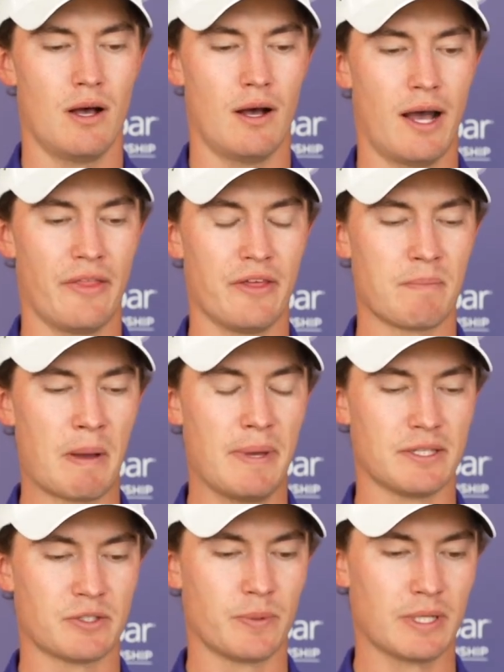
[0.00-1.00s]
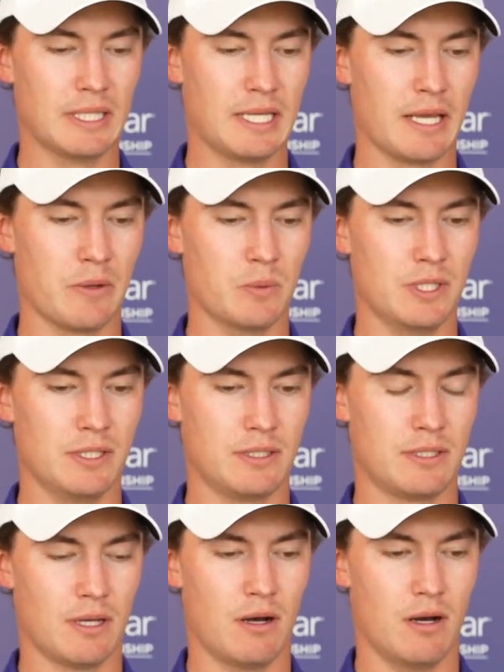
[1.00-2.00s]
I think my best swing of the day
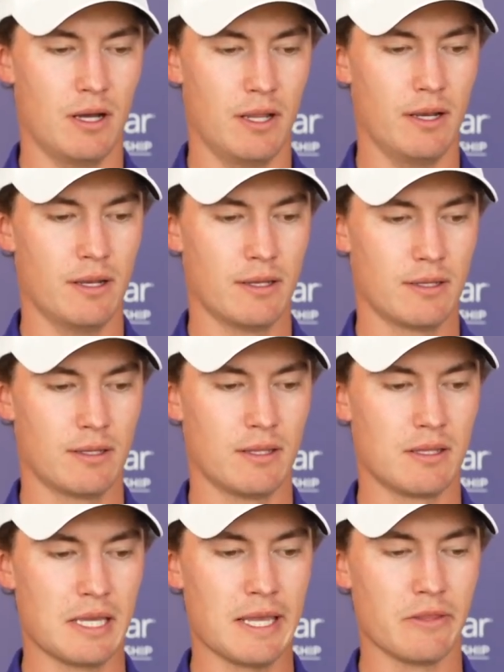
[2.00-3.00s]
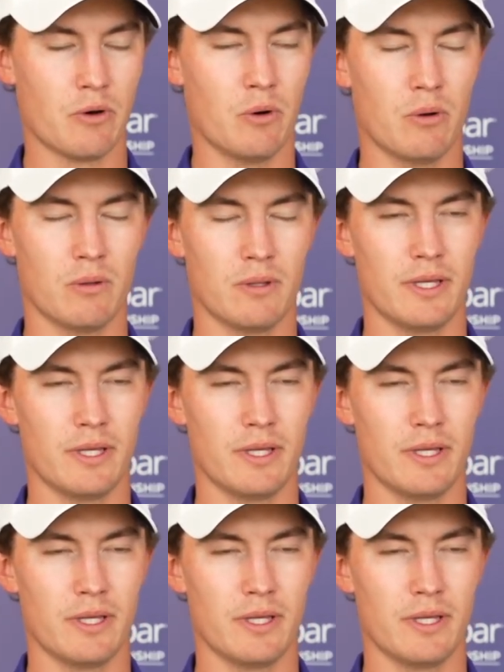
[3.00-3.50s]
was on the eighth hole.